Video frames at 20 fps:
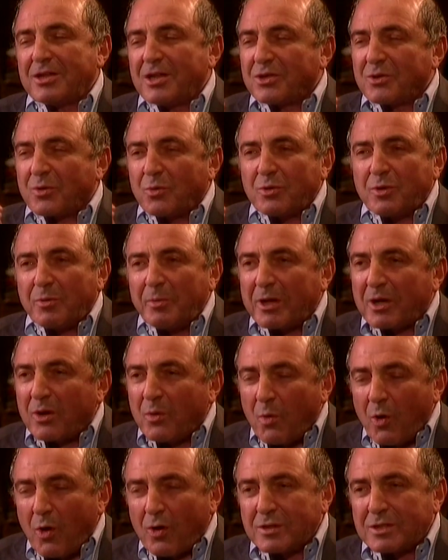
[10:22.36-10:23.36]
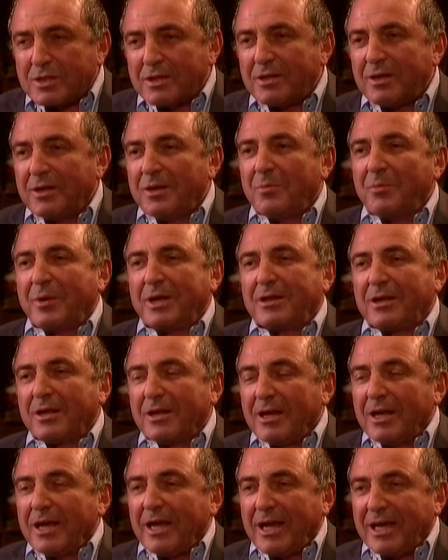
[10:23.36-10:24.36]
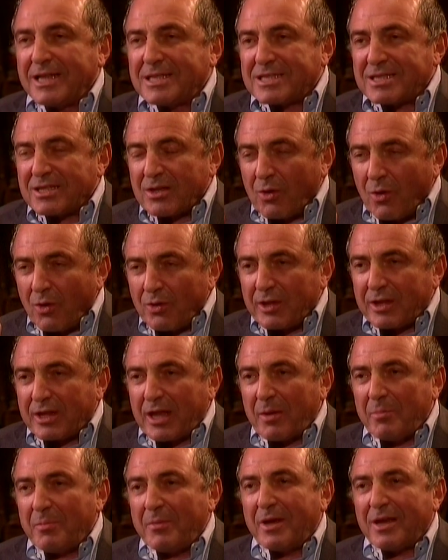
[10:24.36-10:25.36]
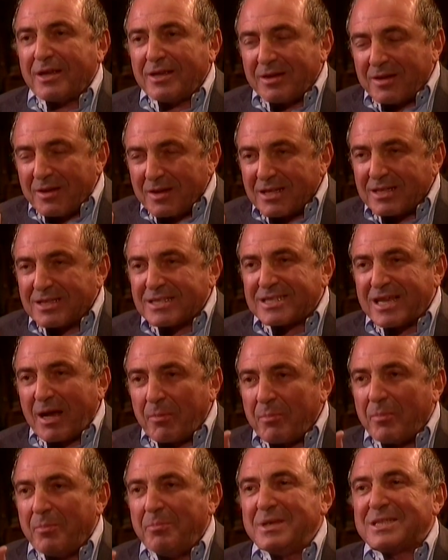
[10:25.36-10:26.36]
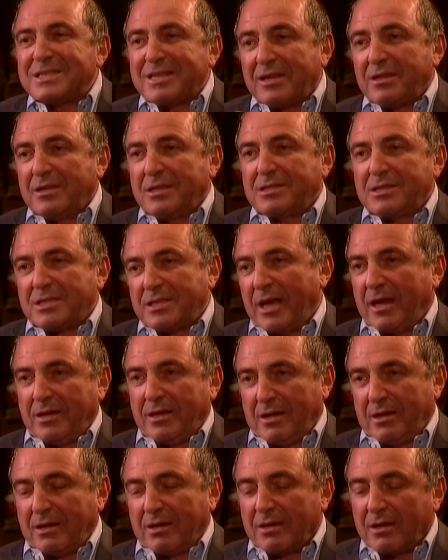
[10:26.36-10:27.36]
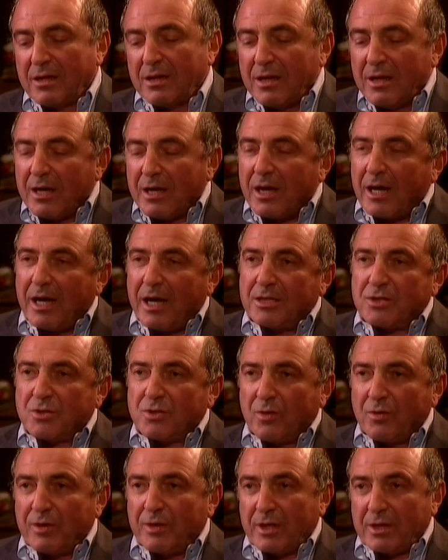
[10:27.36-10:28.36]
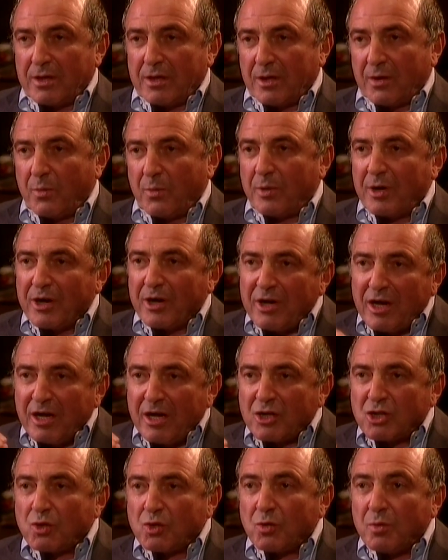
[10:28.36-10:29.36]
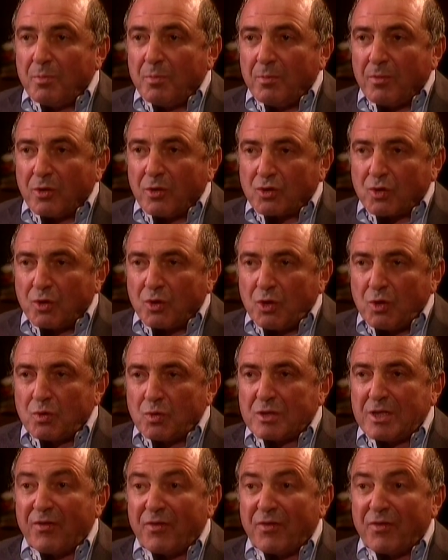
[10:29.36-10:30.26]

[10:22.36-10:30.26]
it could be quoted, but it's all the time some misunderstanding. I told that we really should, should use the